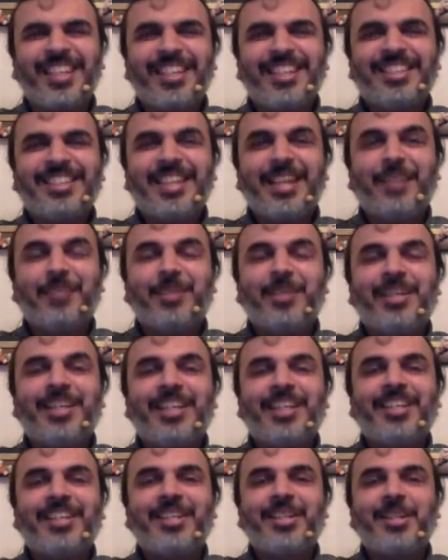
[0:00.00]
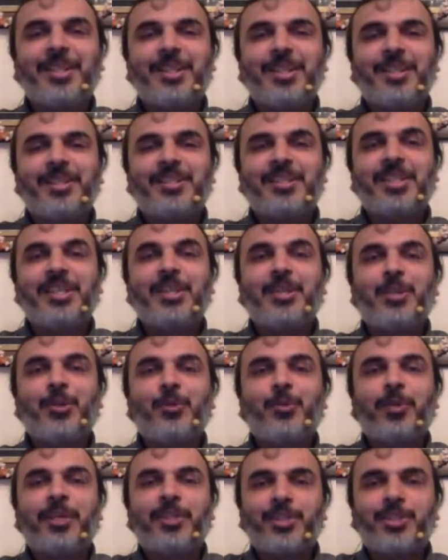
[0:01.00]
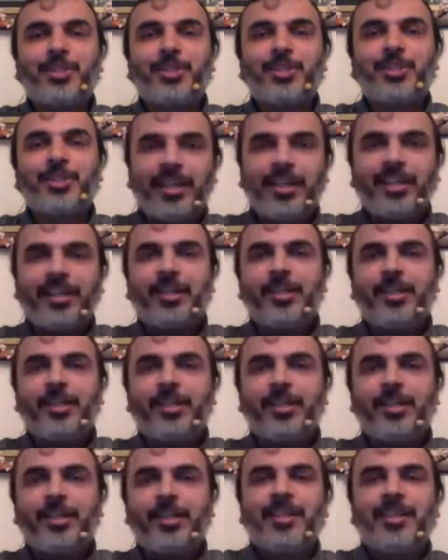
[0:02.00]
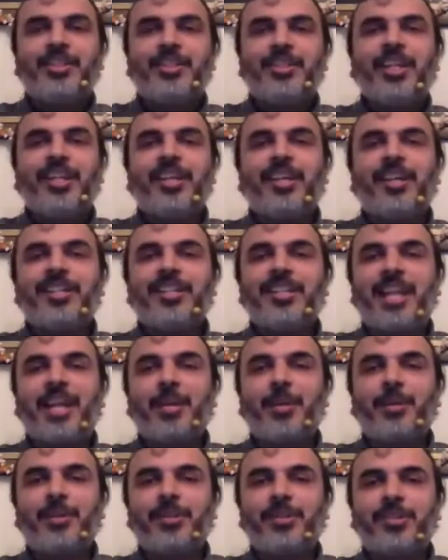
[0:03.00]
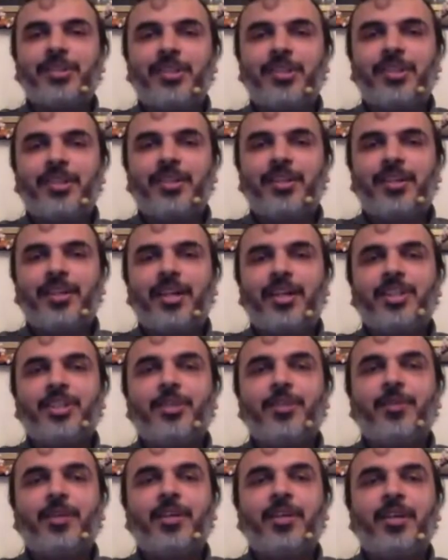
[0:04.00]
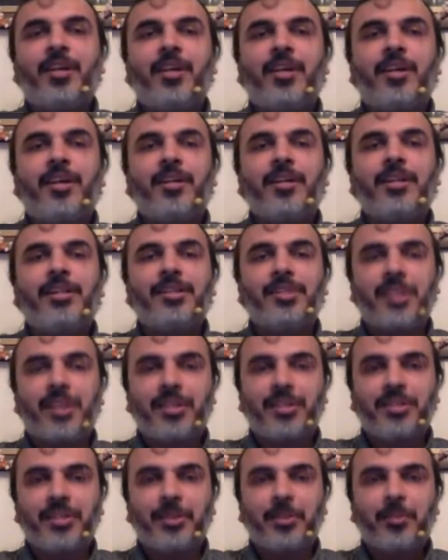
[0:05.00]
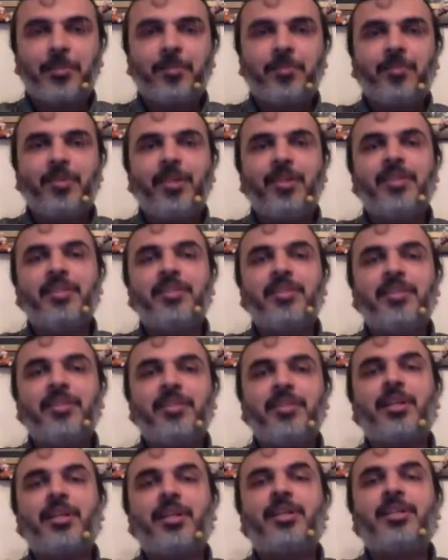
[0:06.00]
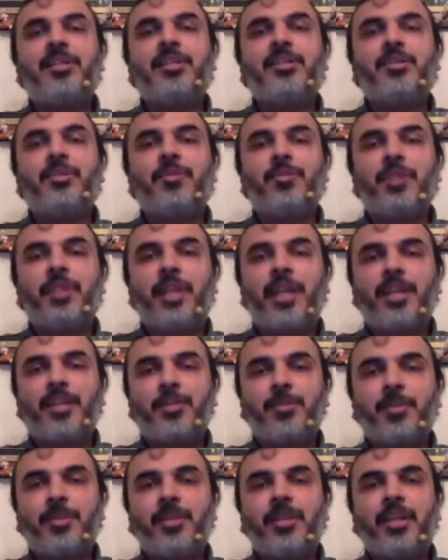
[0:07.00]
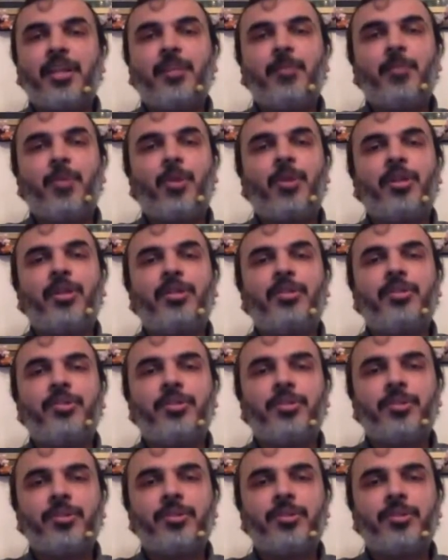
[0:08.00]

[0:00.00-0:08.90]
Chapter 8, still too much I in Janaka's language. Ashtavakra instructs him in the subtleties of attachment and bondage.